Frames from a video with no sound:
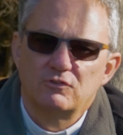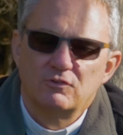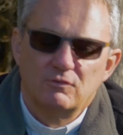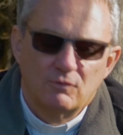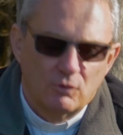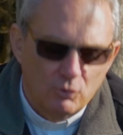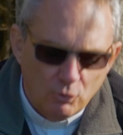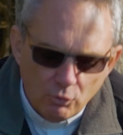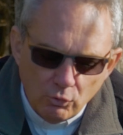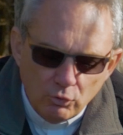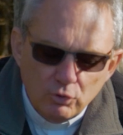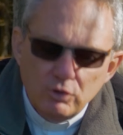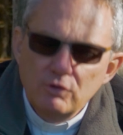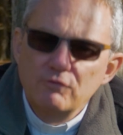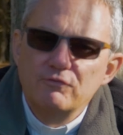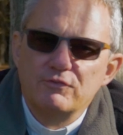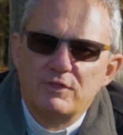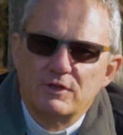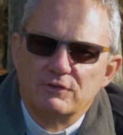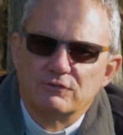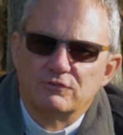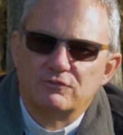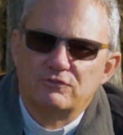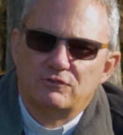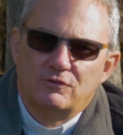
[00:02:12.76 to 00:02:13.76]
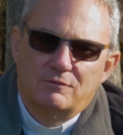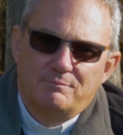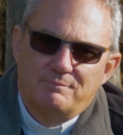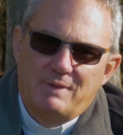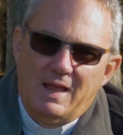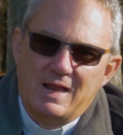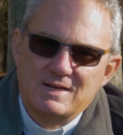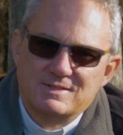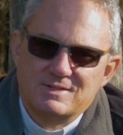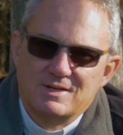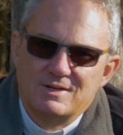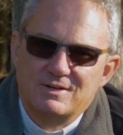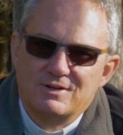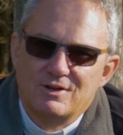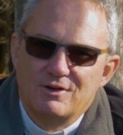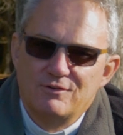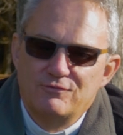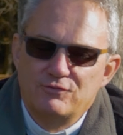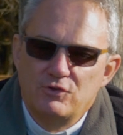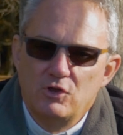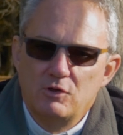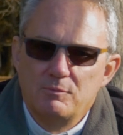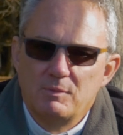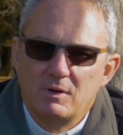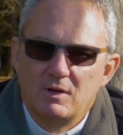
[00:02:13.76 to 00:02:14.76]
All of this pattern
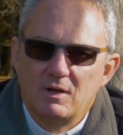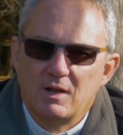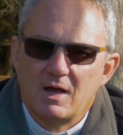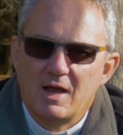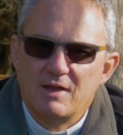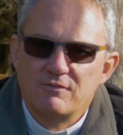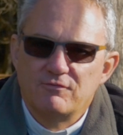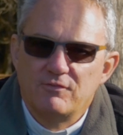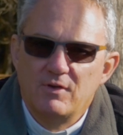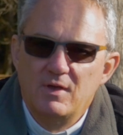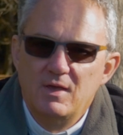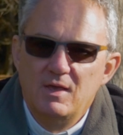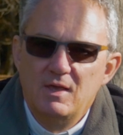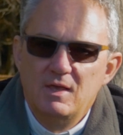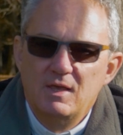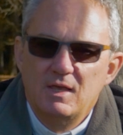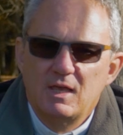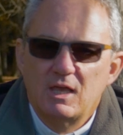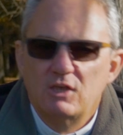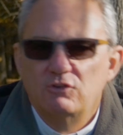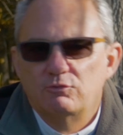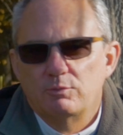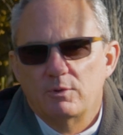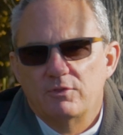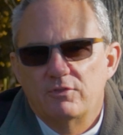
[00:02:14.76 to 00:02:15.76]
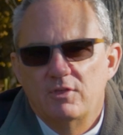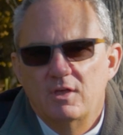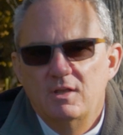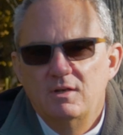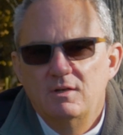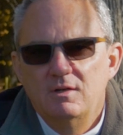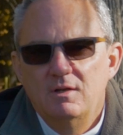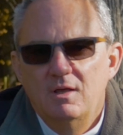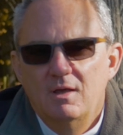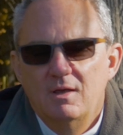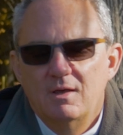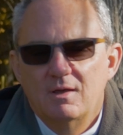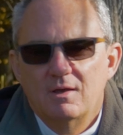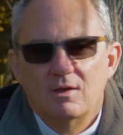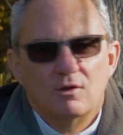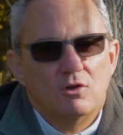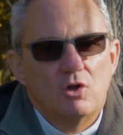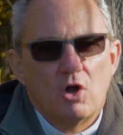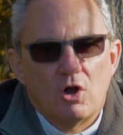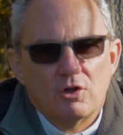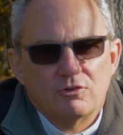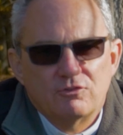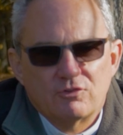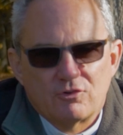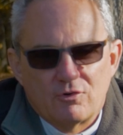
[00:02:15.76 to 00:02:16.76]
of human life is within
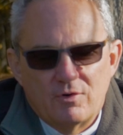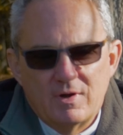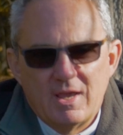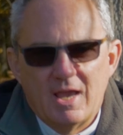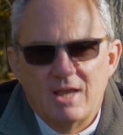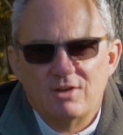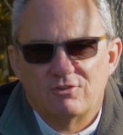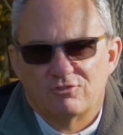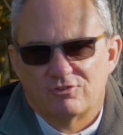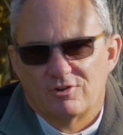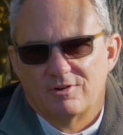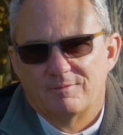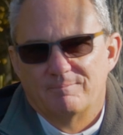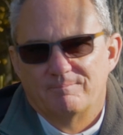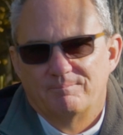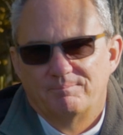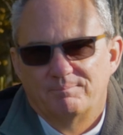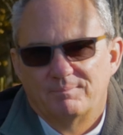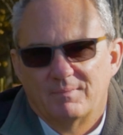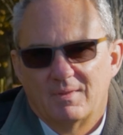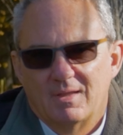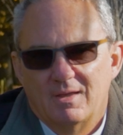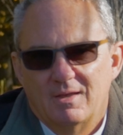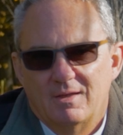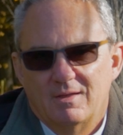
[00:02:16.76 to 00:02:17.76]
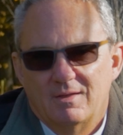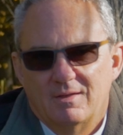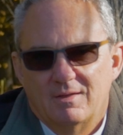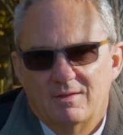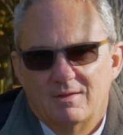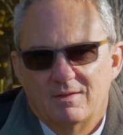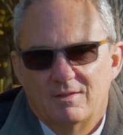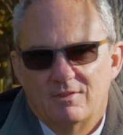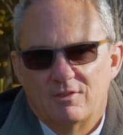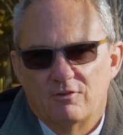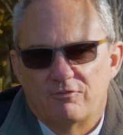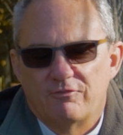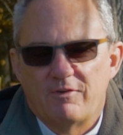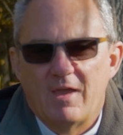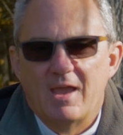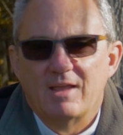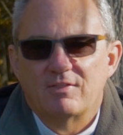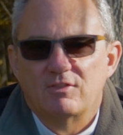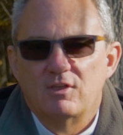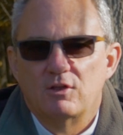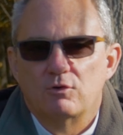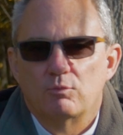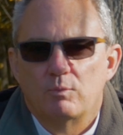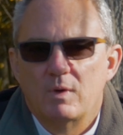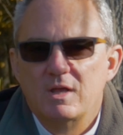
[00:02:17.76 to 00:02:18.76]
God's creation. The
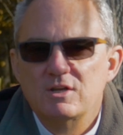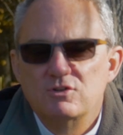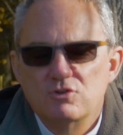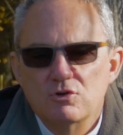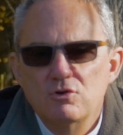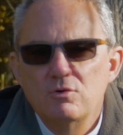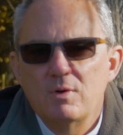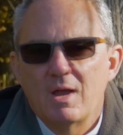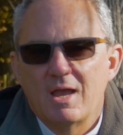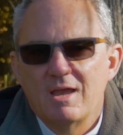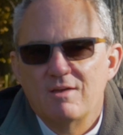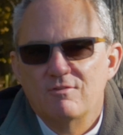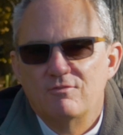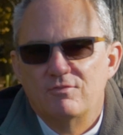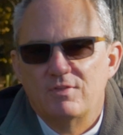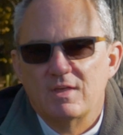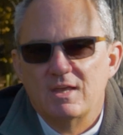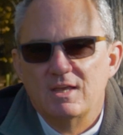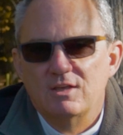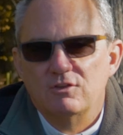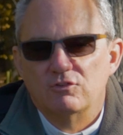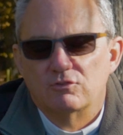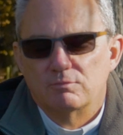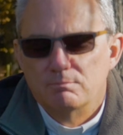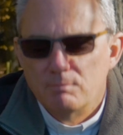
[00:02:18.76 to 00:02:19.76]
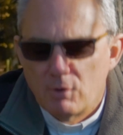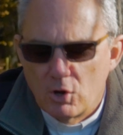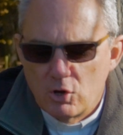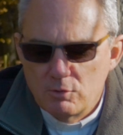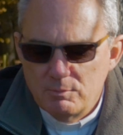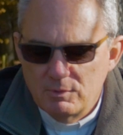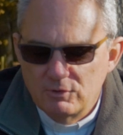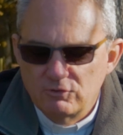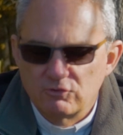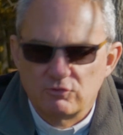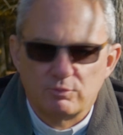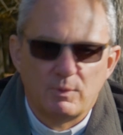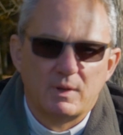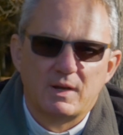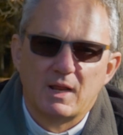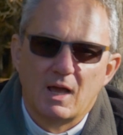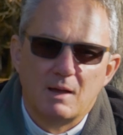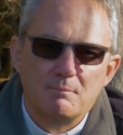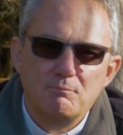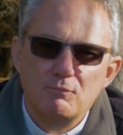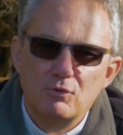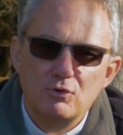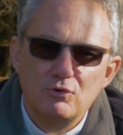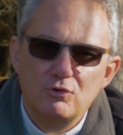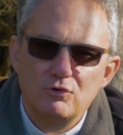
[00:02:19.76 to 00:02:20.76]
fact that we do have these moments when
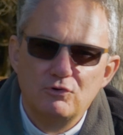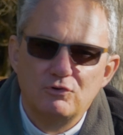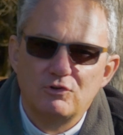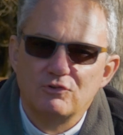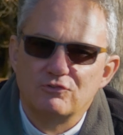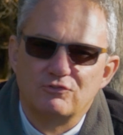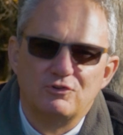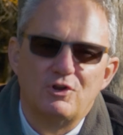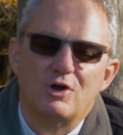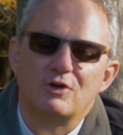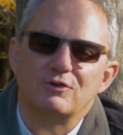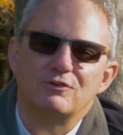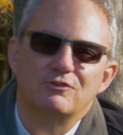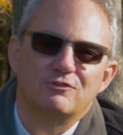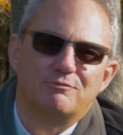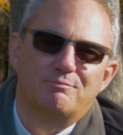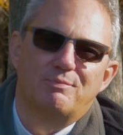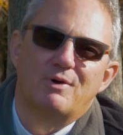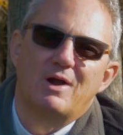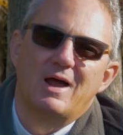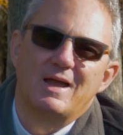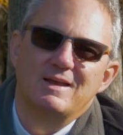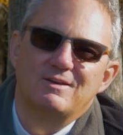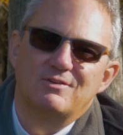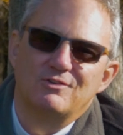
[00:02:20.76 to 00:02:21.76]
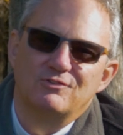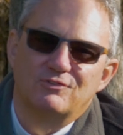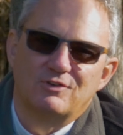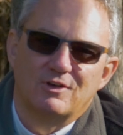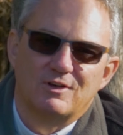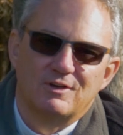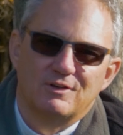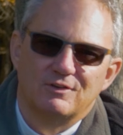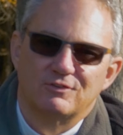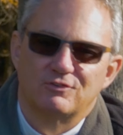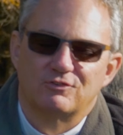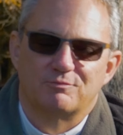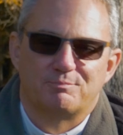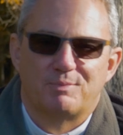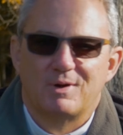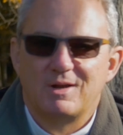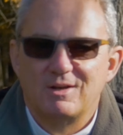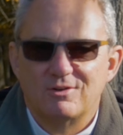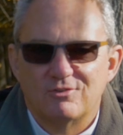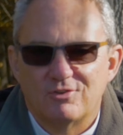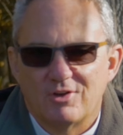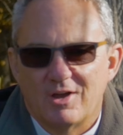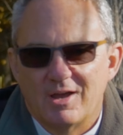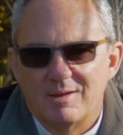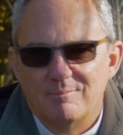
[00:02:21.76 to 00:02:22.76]
our mood is not as bright as a
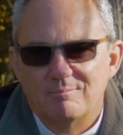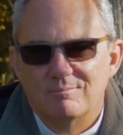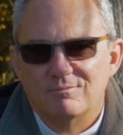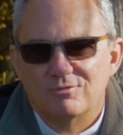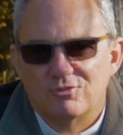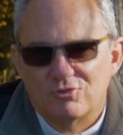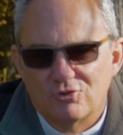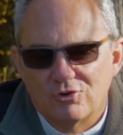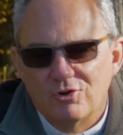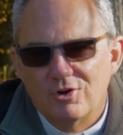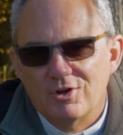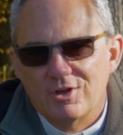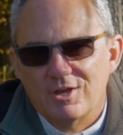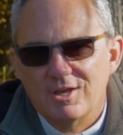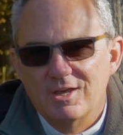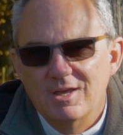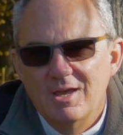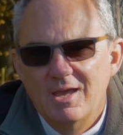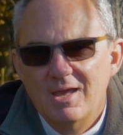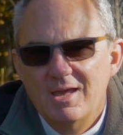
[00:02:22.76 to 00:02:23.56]
springtime joy,